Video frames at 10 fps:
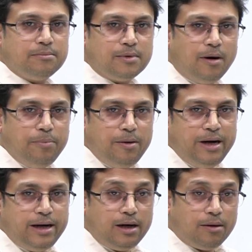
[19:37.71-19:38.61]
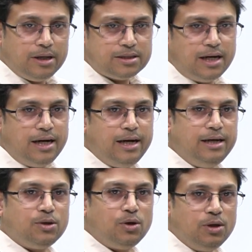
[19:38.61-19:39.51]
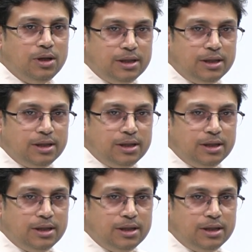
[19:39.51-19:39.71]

complementary double-stranded into